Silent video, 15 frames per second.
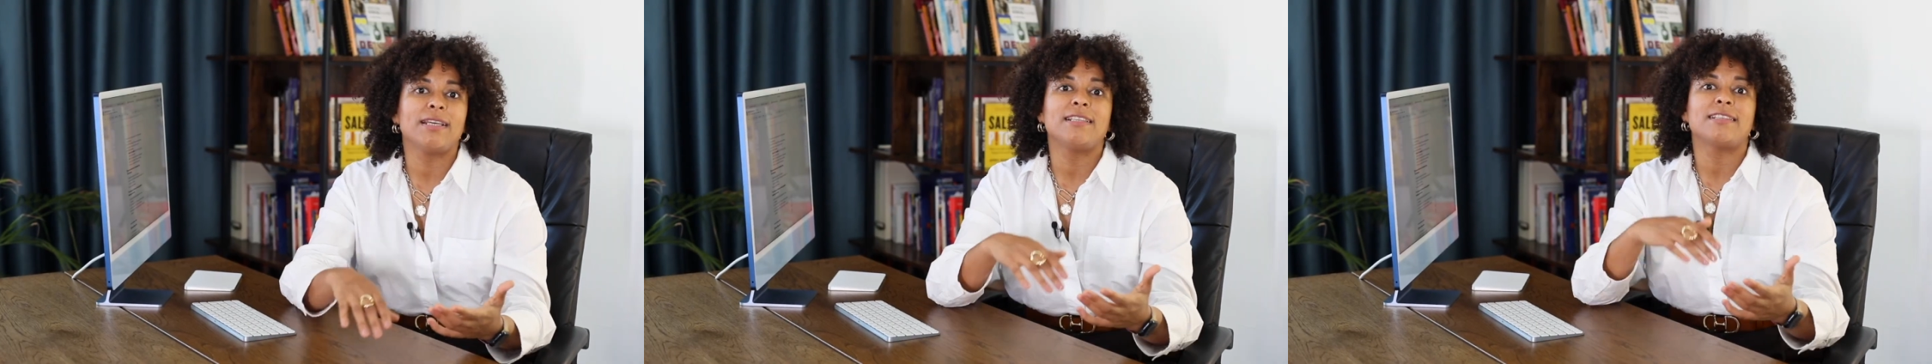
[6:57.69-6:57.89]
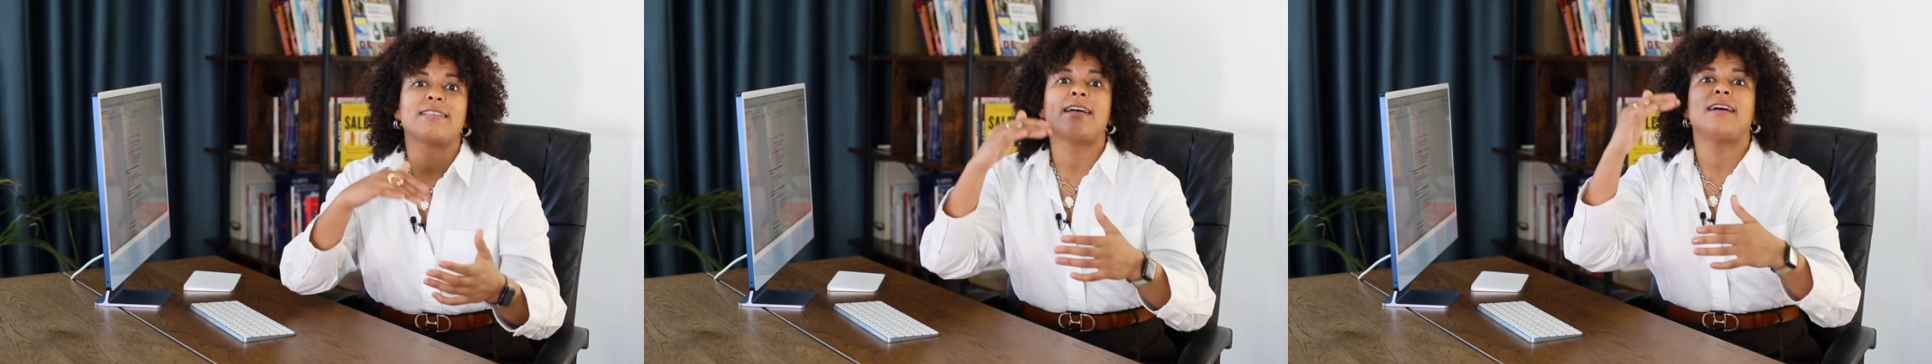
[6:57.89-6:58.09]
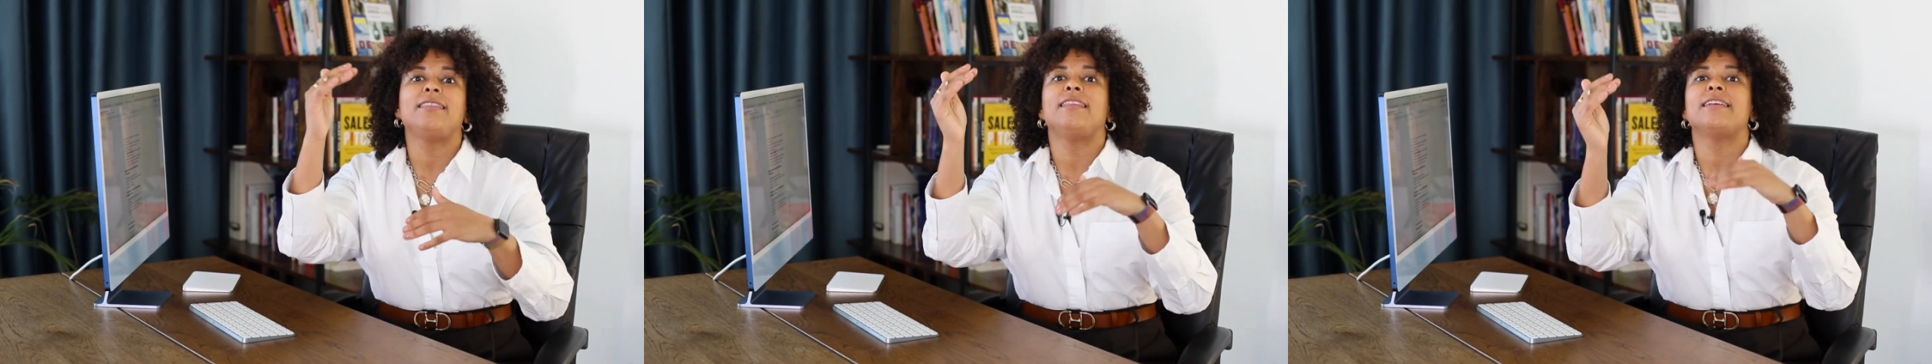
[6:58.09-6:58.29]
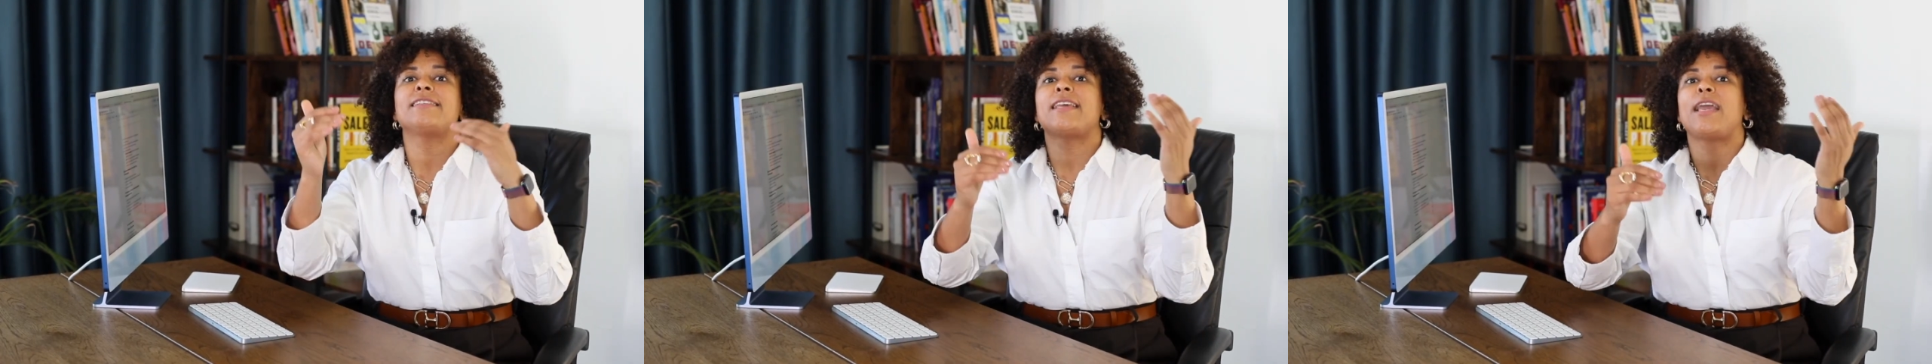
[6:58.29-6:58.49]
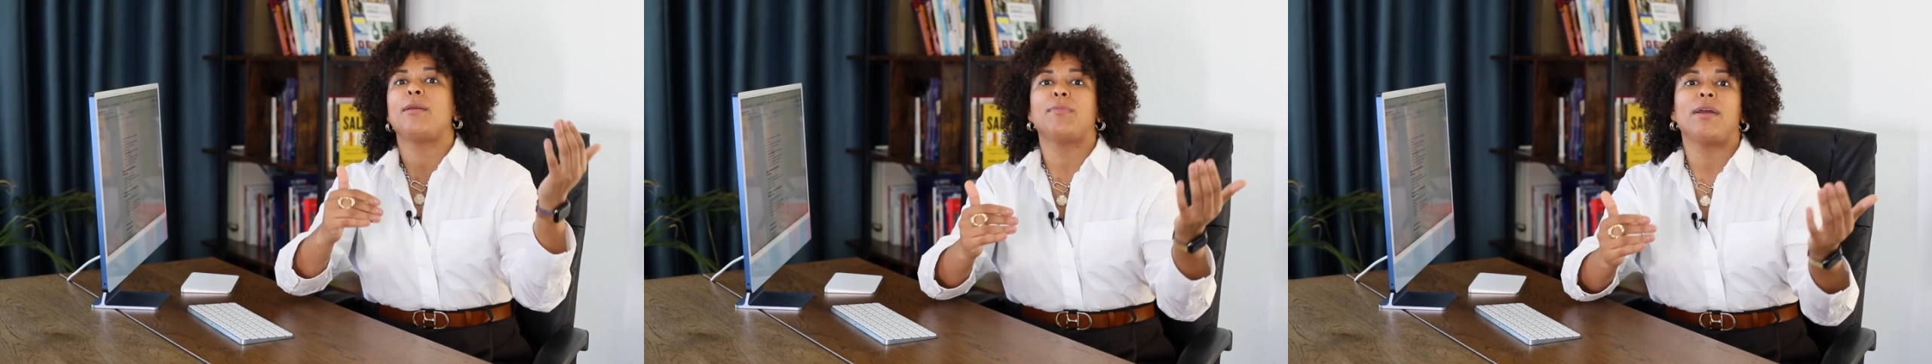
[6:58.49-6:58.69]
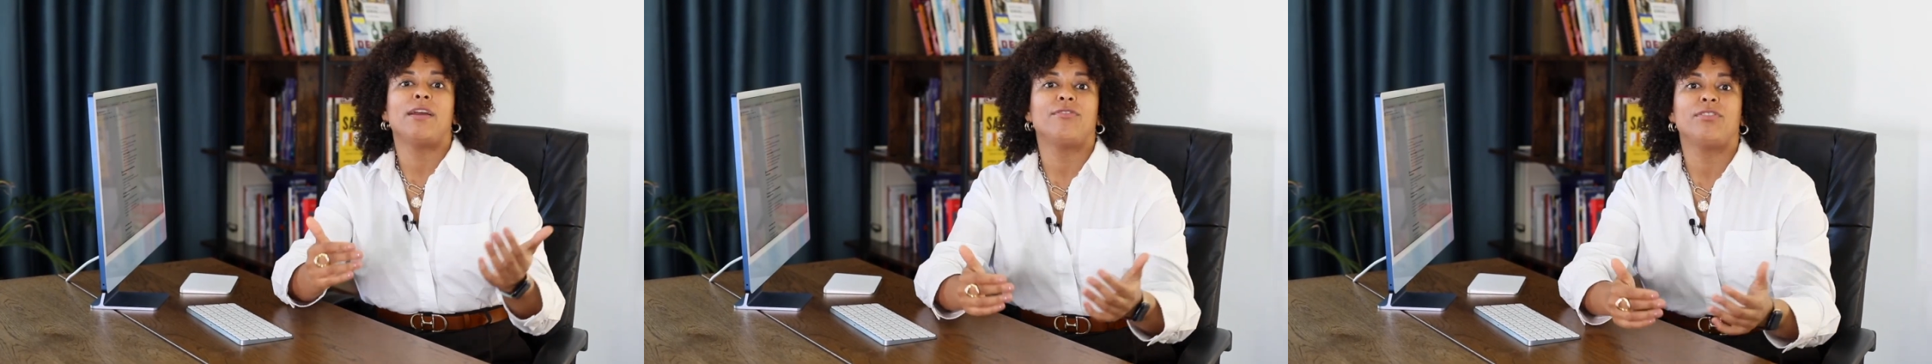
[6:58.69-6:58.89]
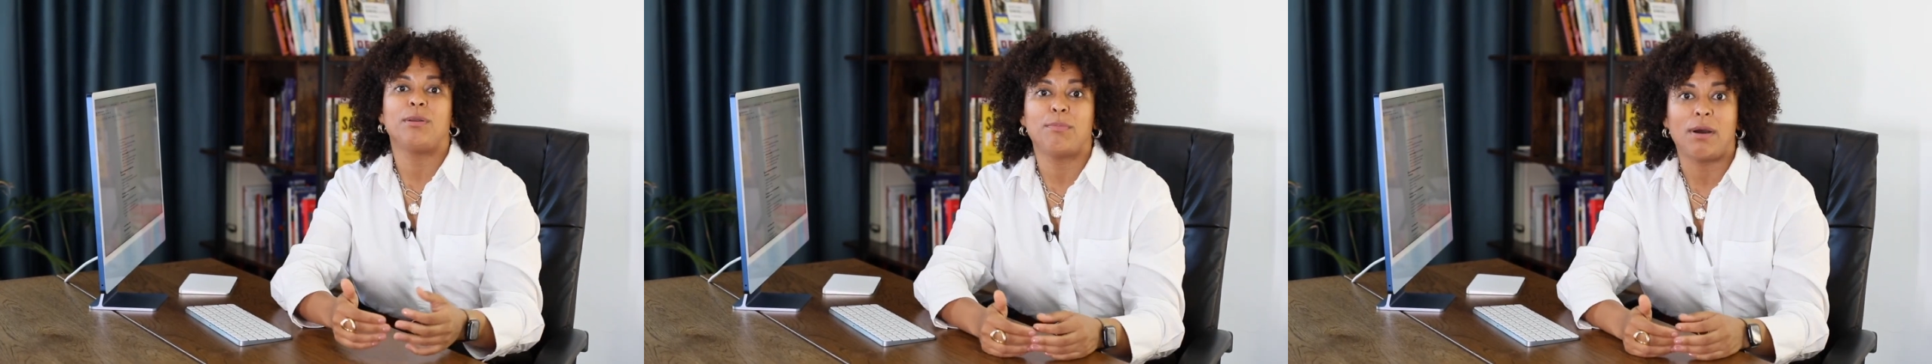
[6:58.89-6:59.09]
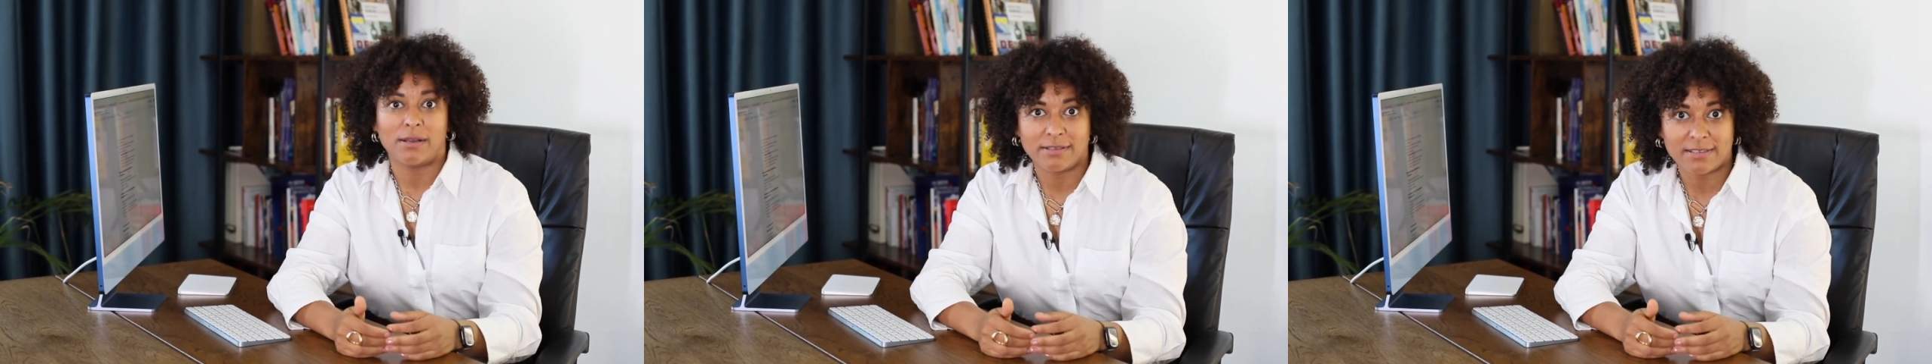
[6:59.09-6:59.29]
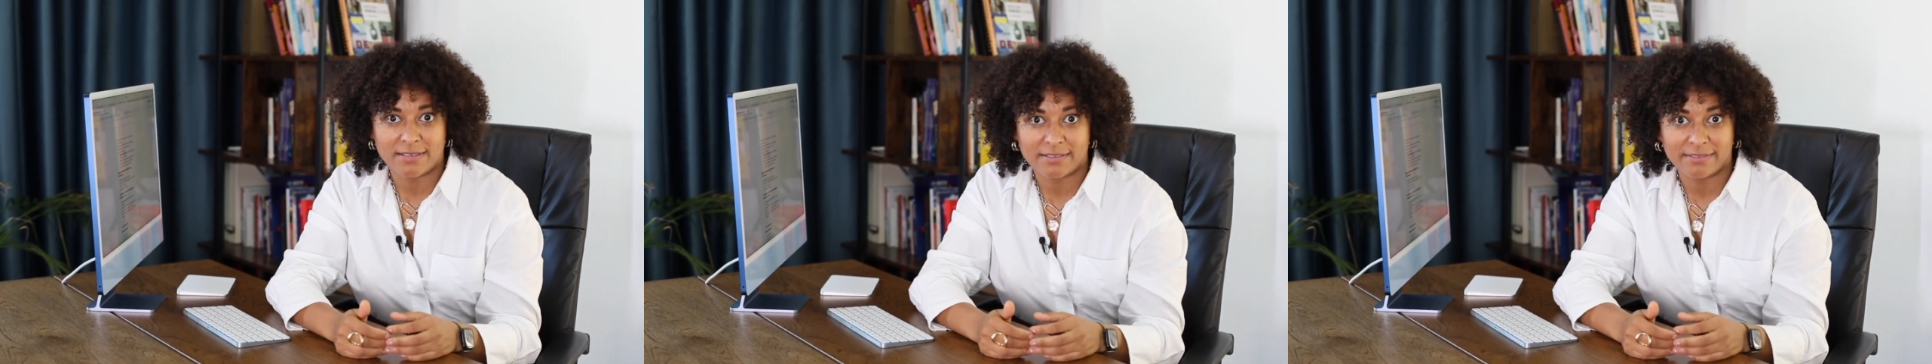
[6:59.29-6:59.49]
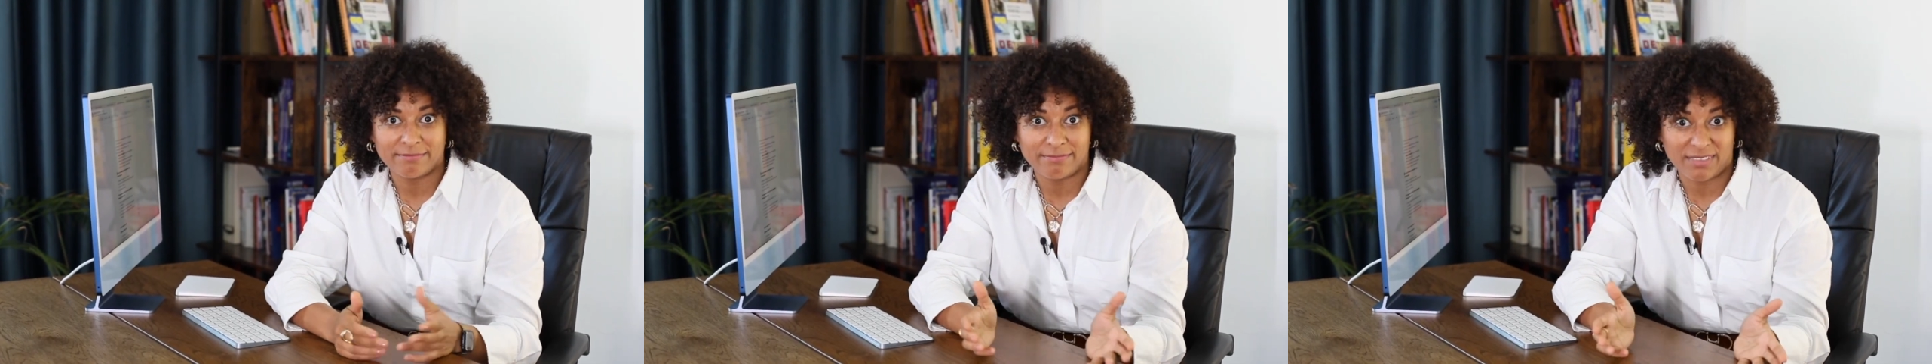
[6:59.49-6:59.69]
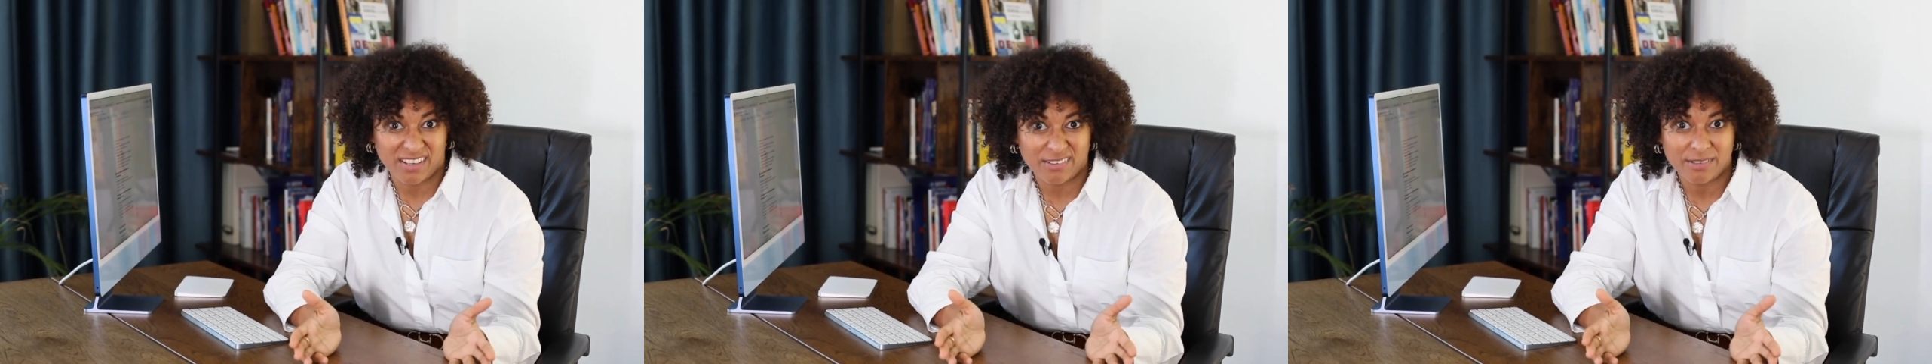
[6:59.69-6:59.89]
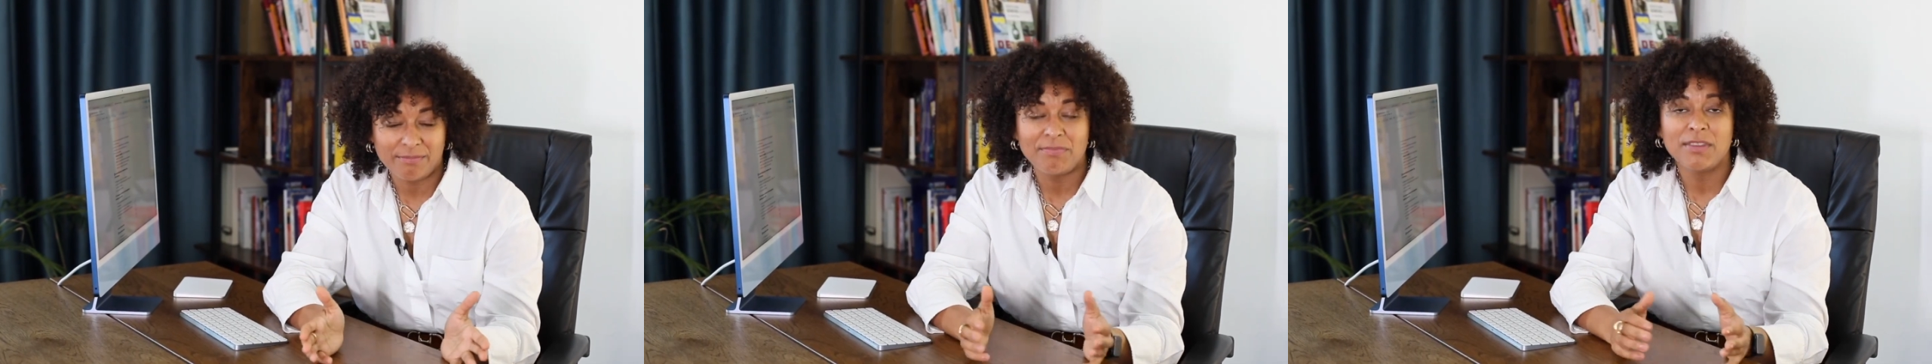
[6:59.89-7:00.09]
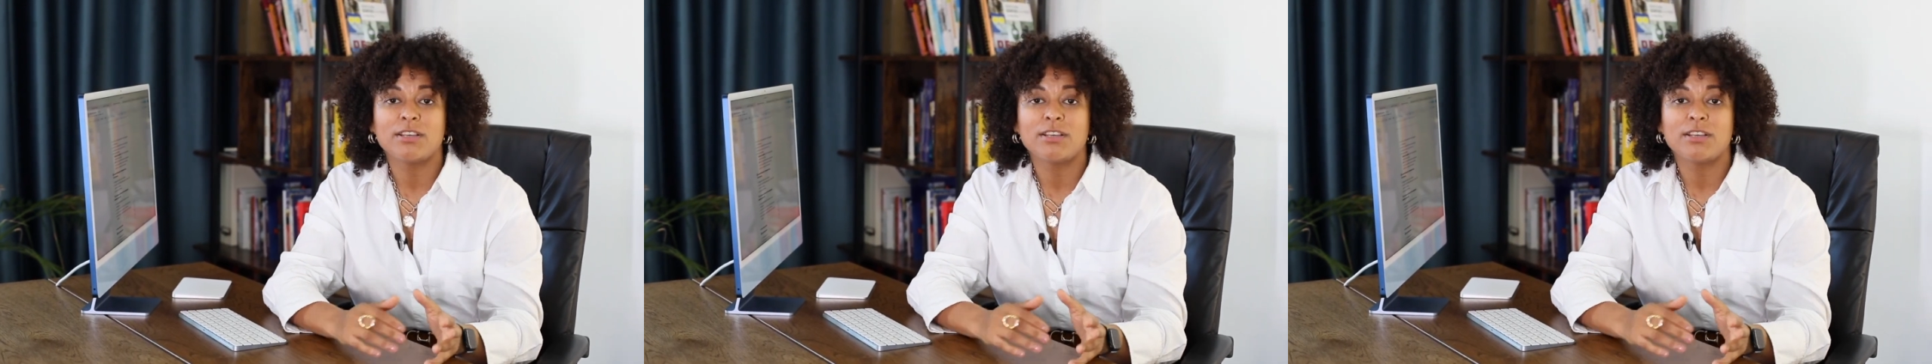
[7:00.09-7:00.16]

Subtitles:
it's not the same every month, no?